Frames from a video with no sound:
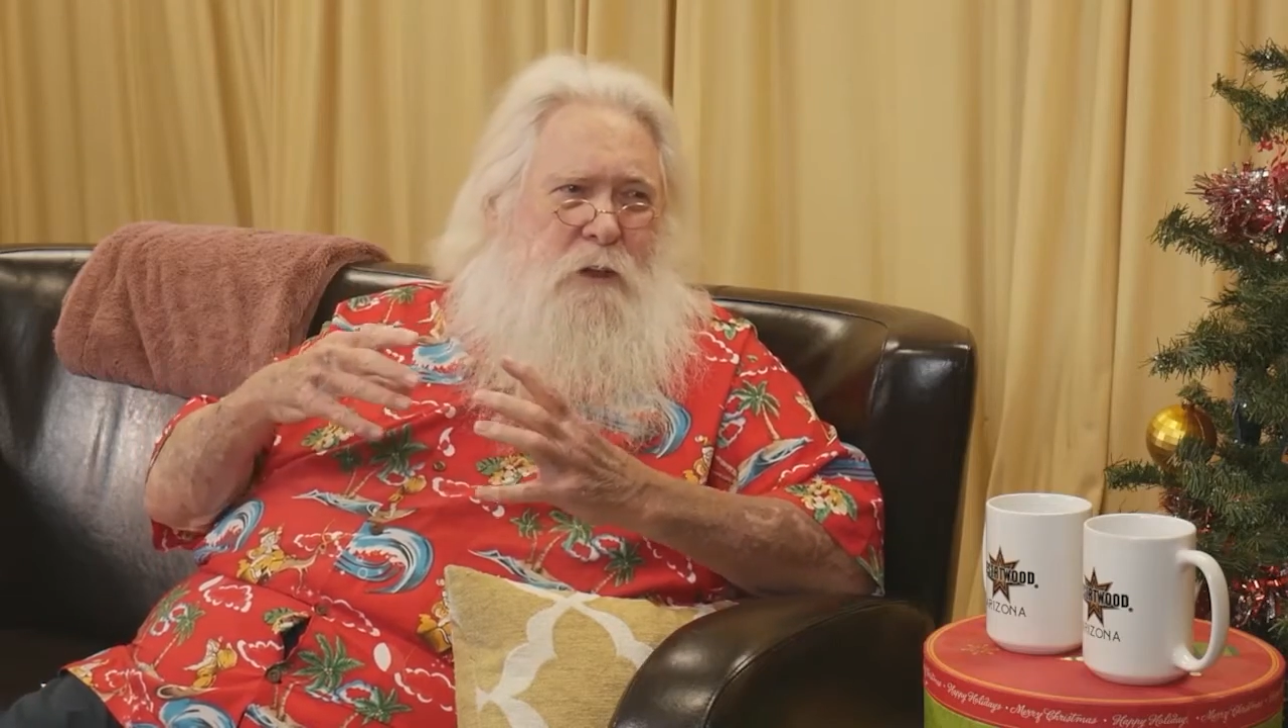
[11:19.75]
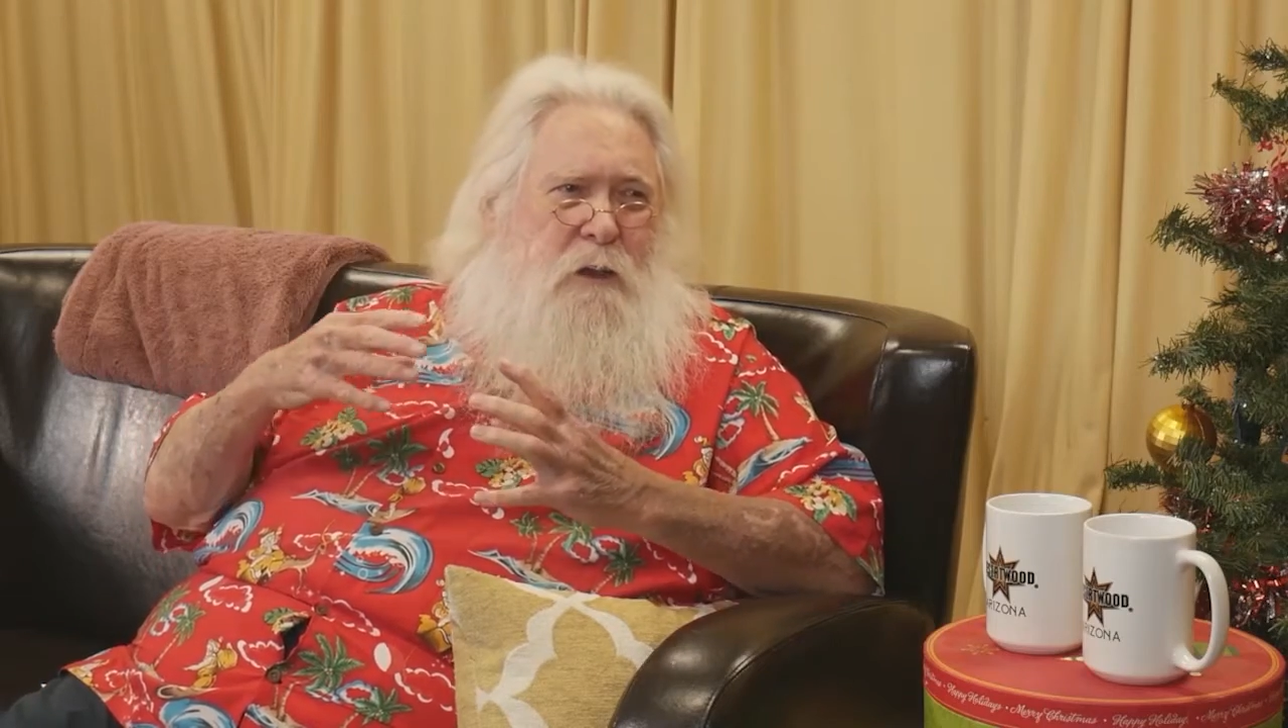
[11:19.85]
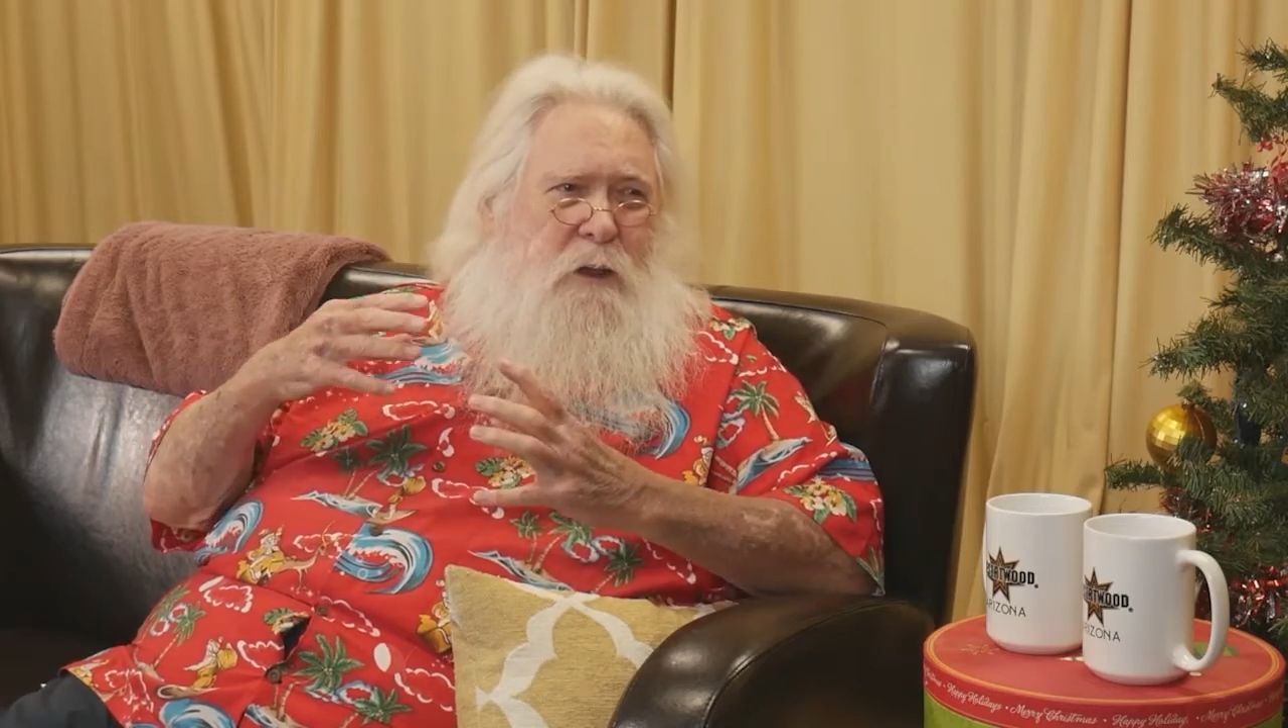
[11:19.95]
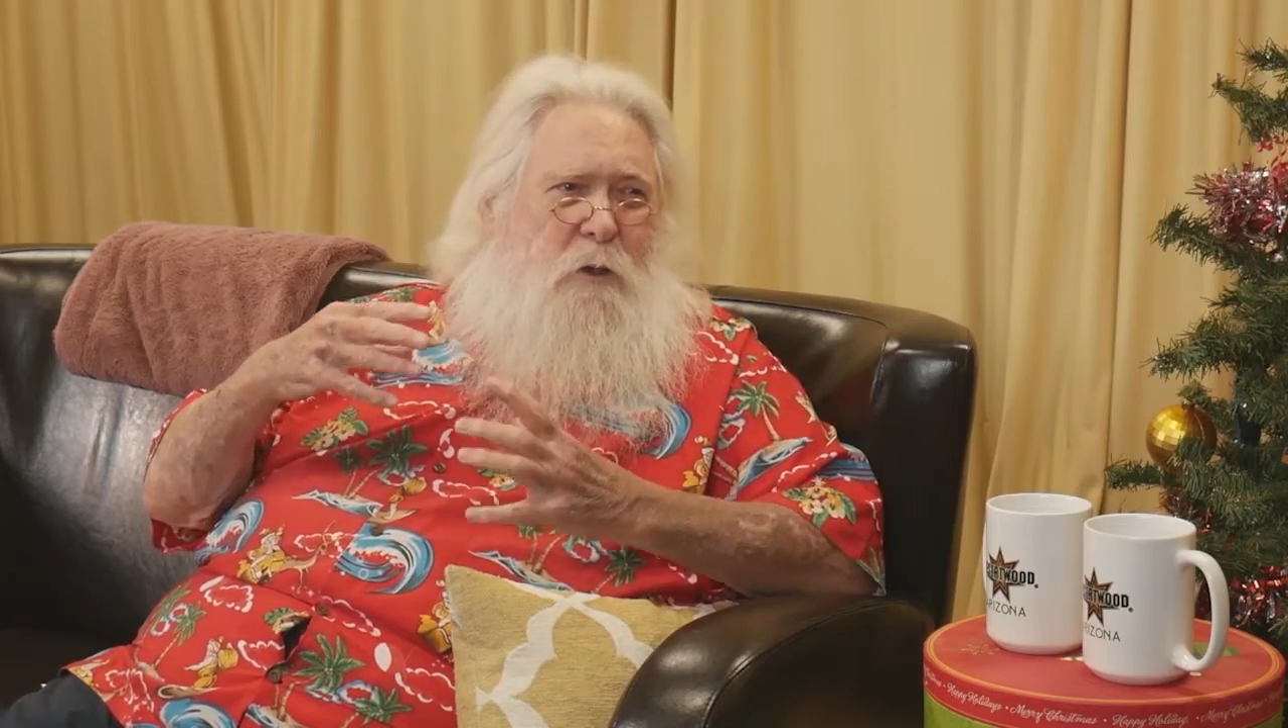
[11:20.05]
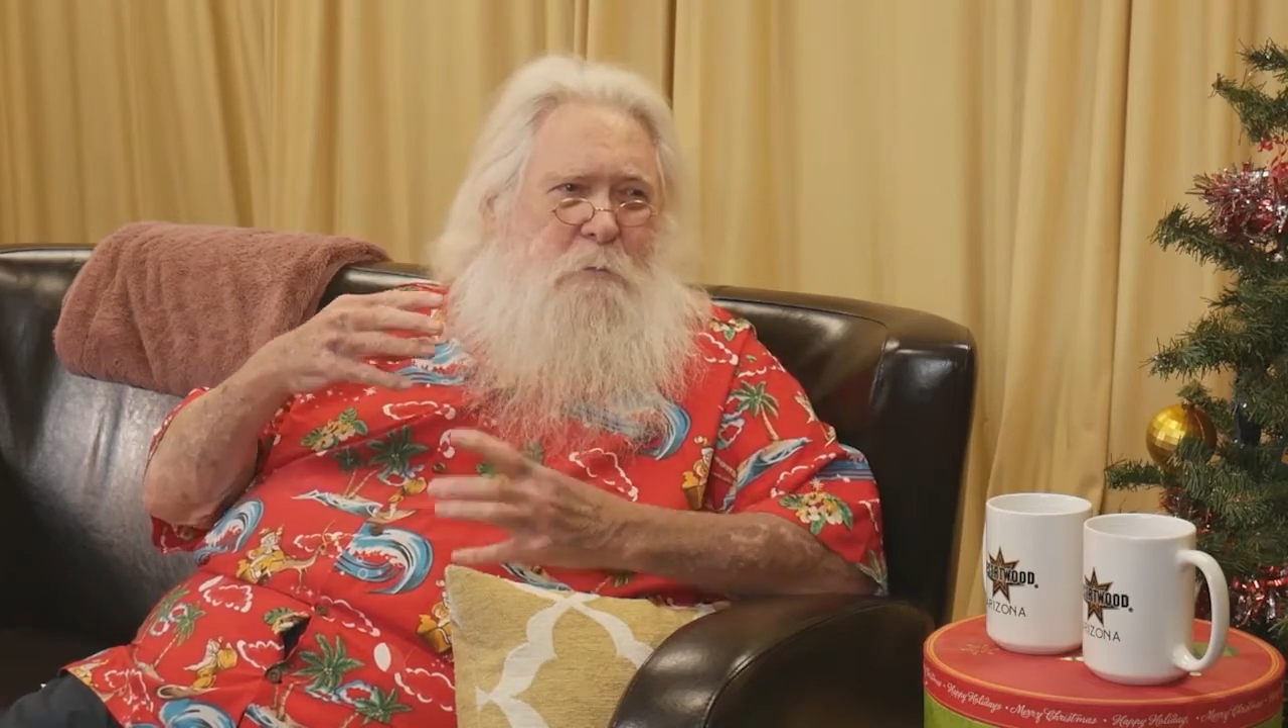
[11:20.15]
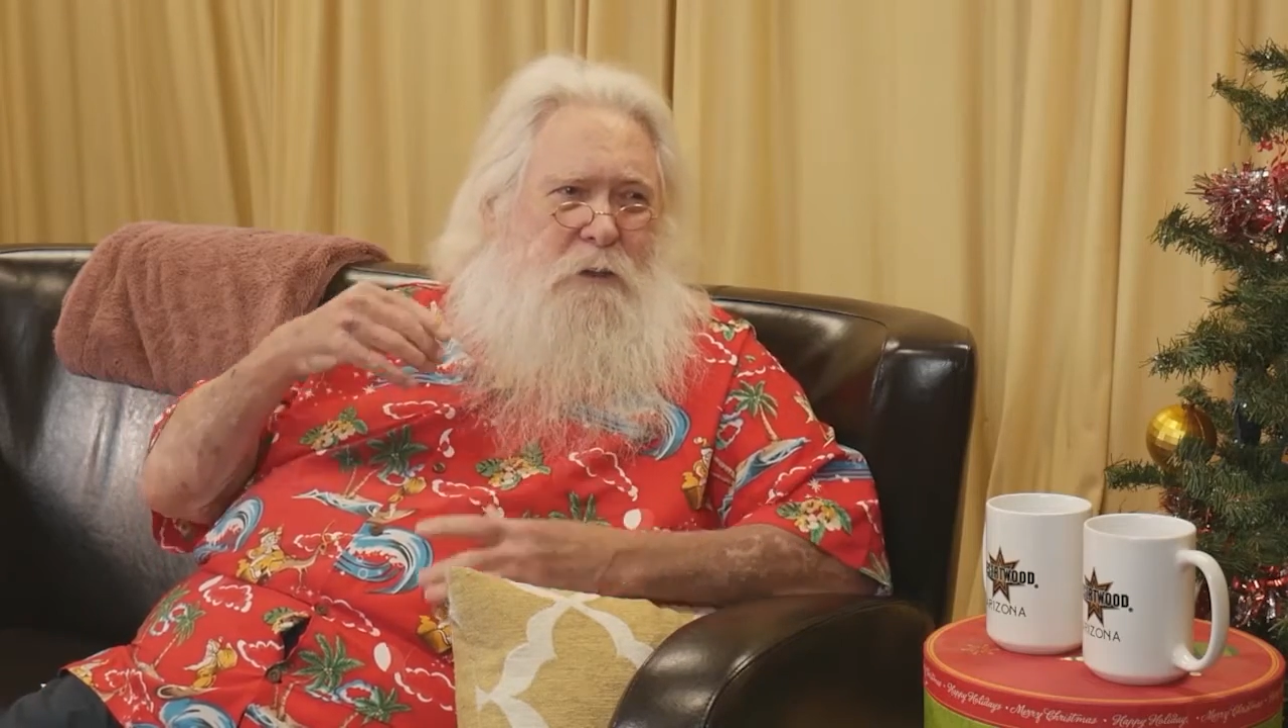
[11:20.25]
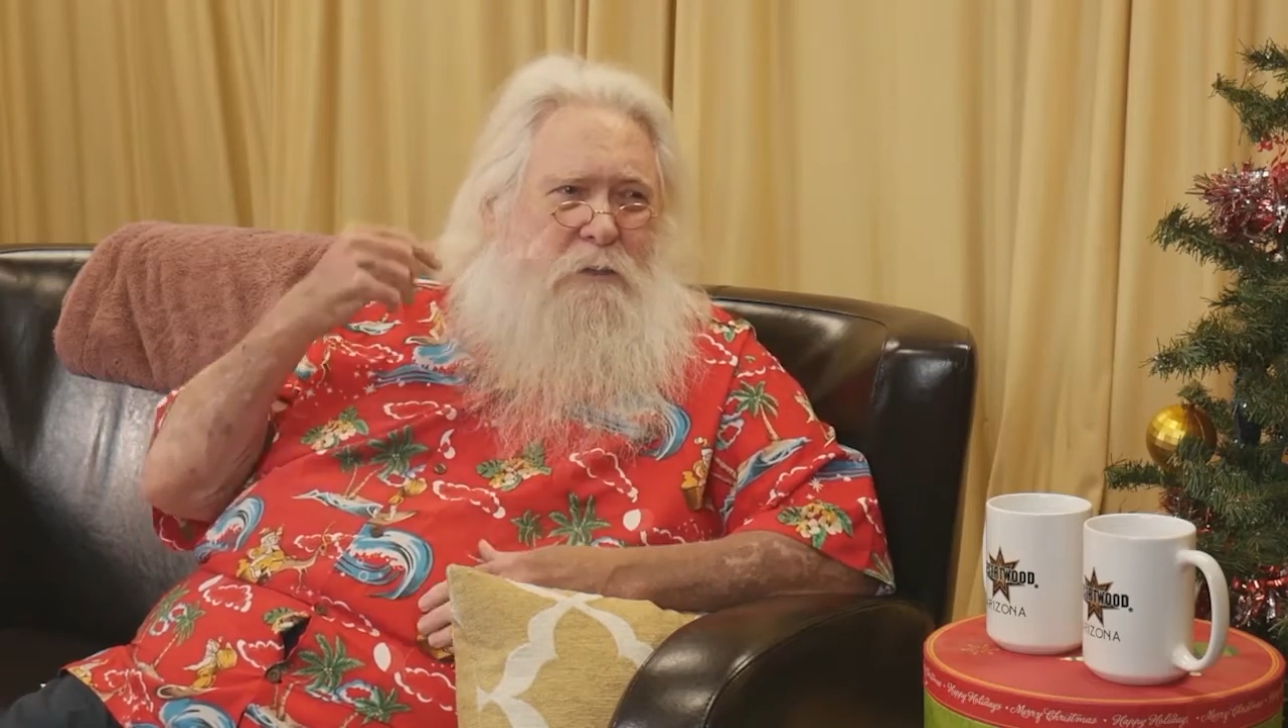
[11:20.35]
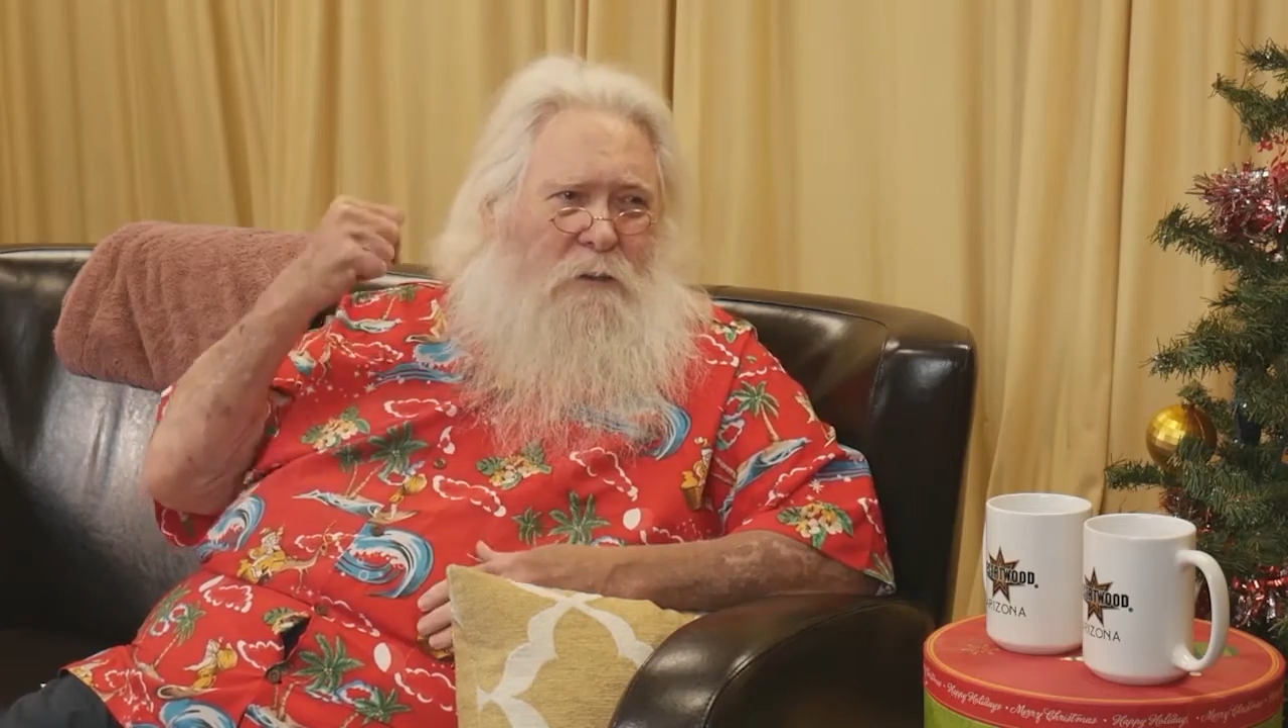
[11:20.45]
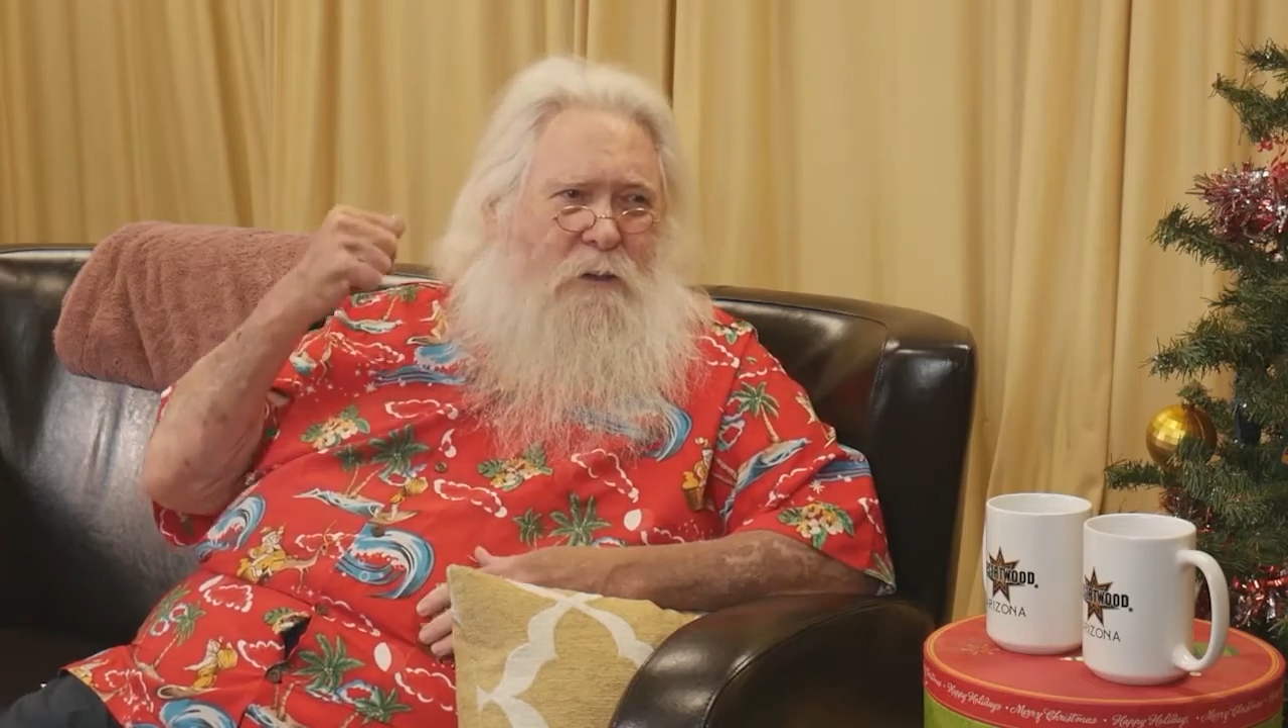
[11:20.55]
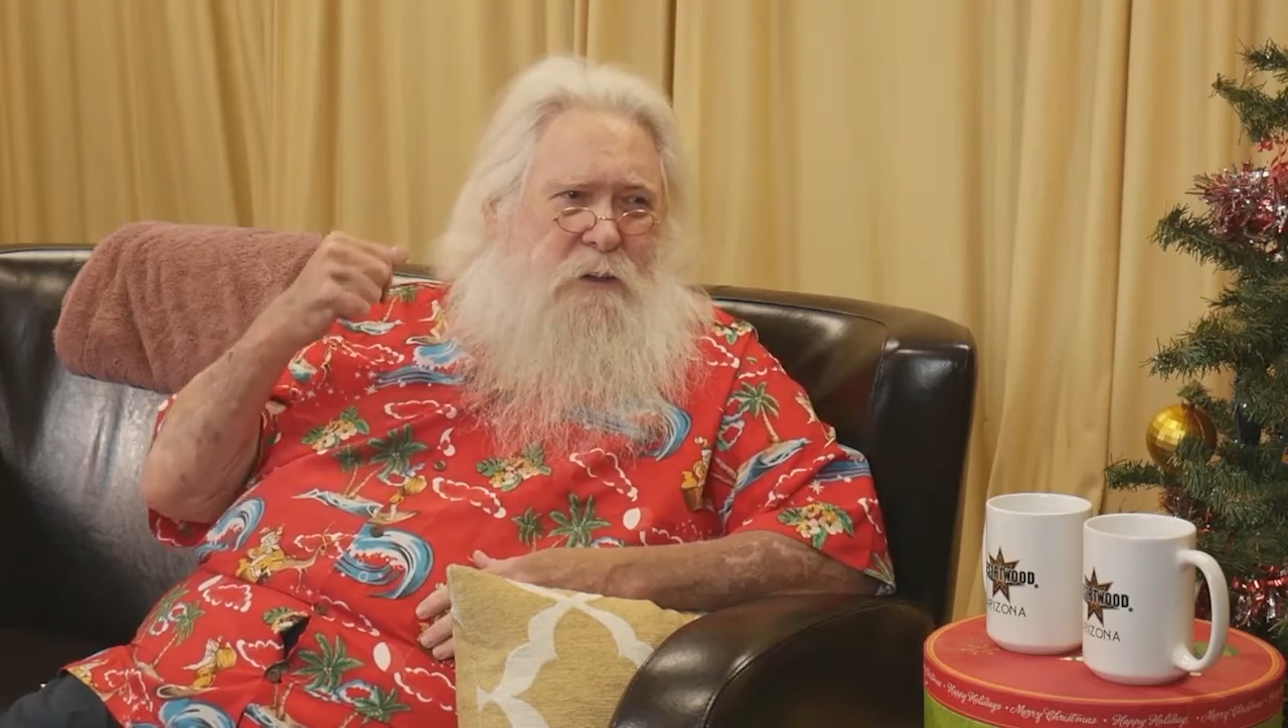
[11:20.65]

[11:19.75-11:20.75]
kind of helps get the